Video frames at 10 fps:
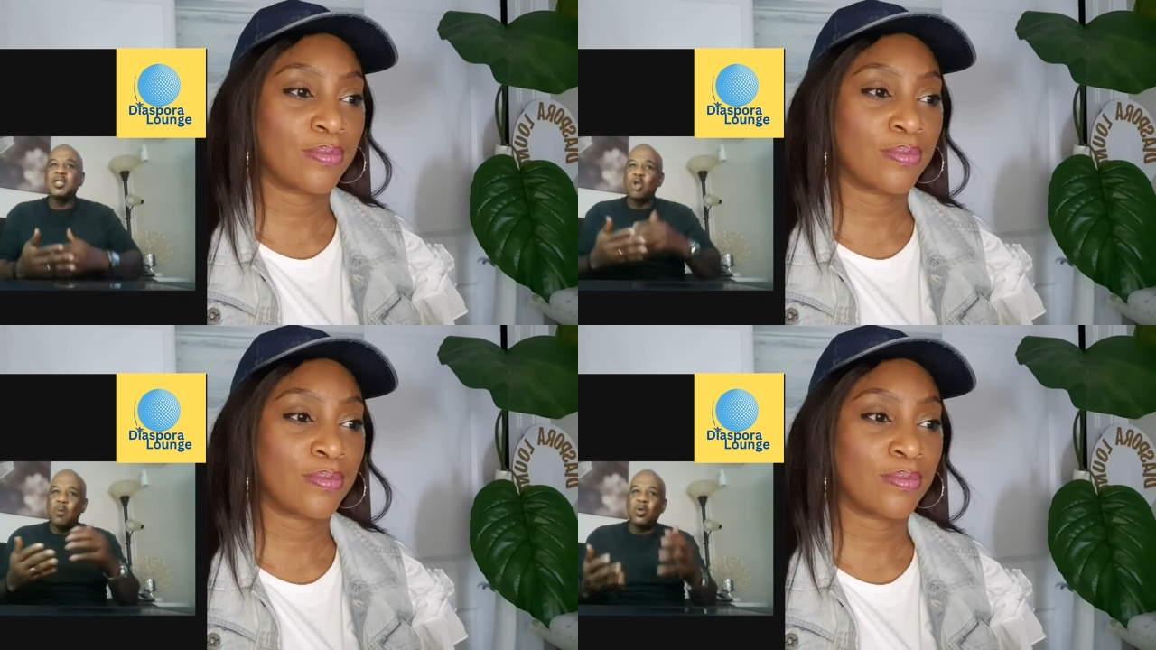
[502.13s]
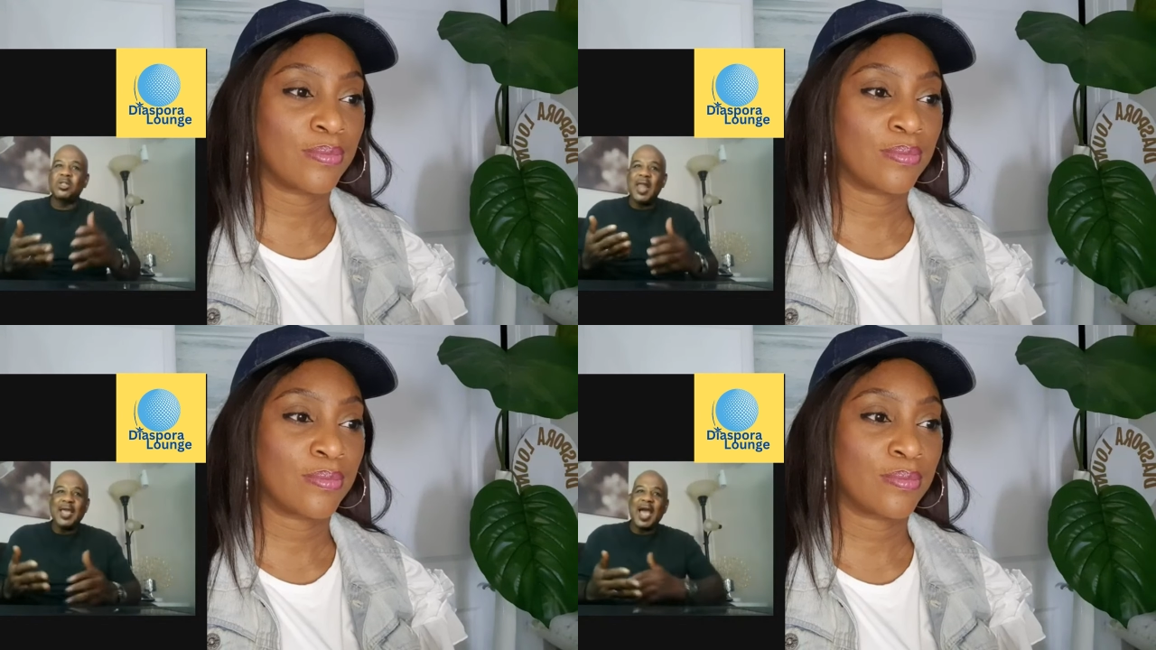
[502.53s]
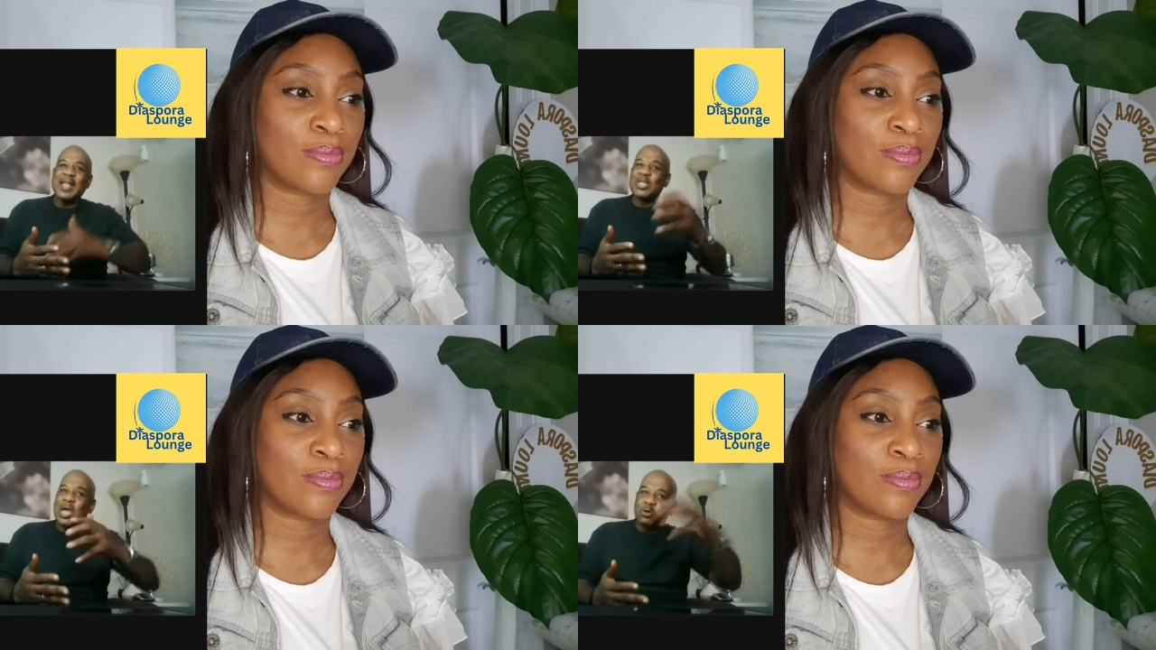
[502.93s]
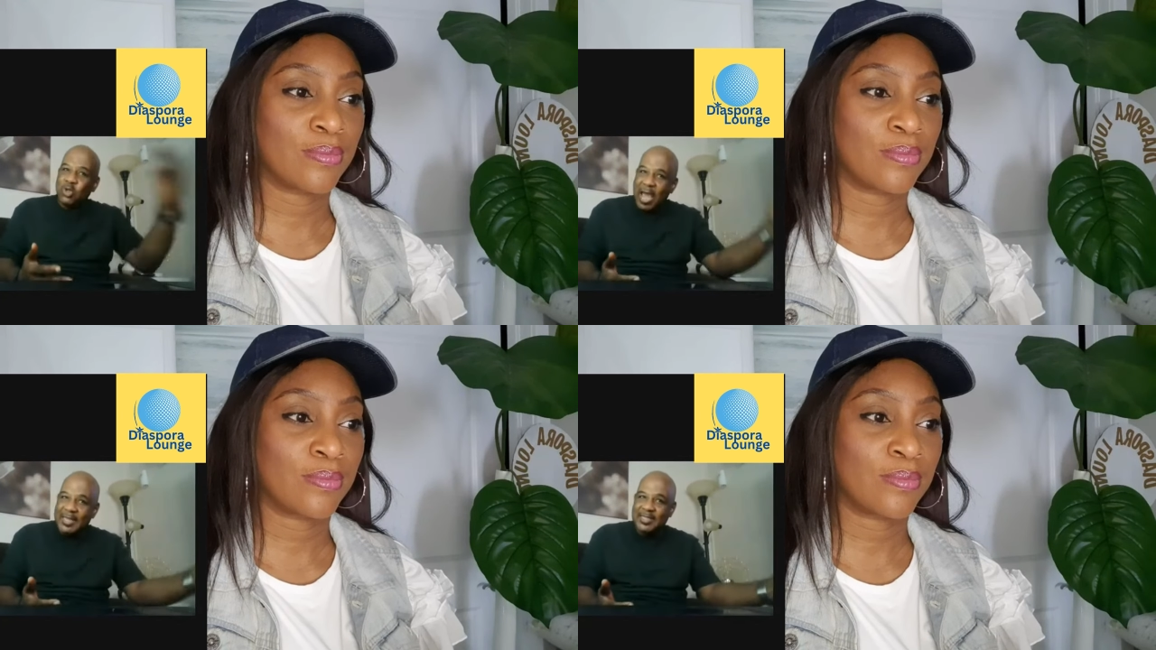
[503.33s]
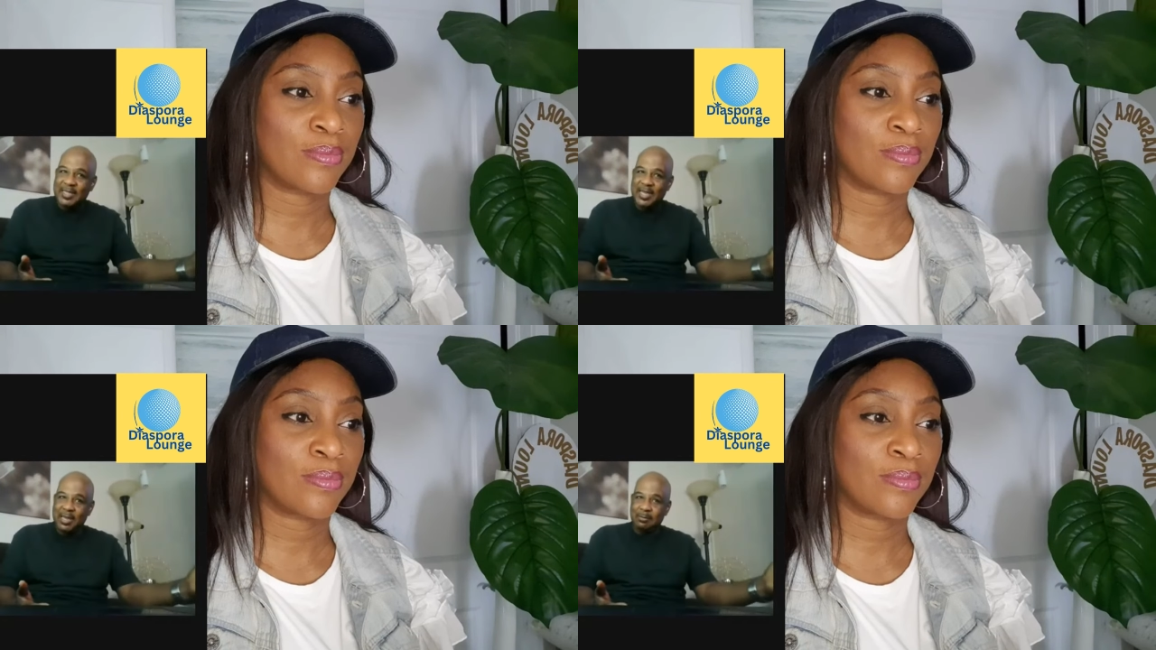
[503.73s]
Speaker 1: Is almost like
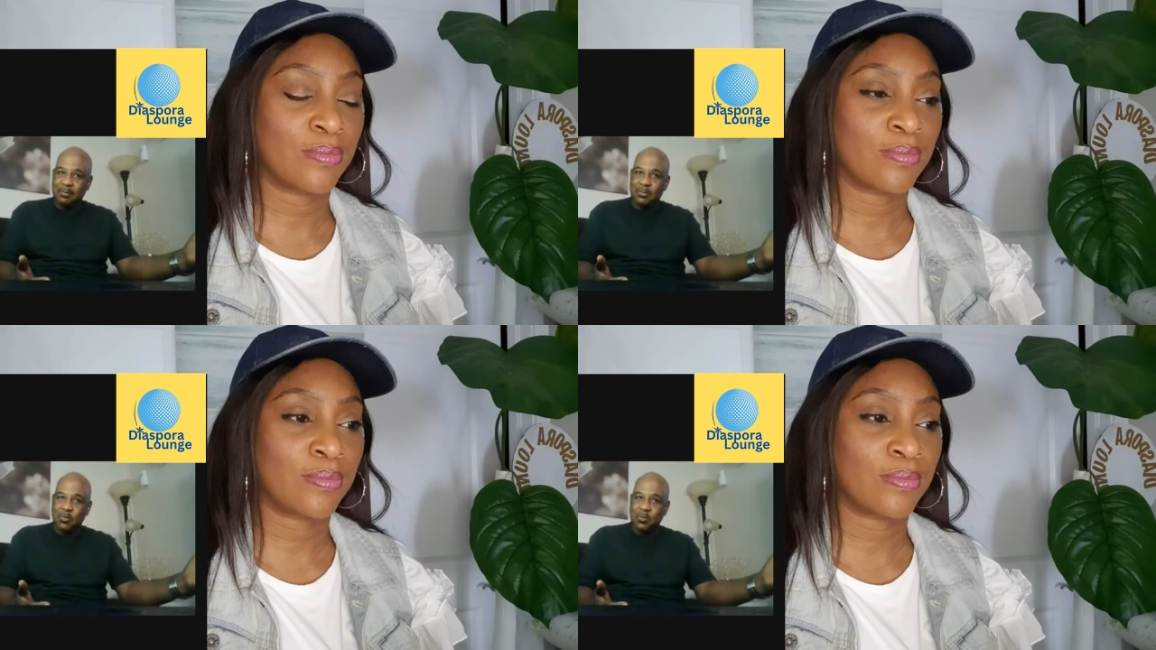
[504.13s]
antagonizing him.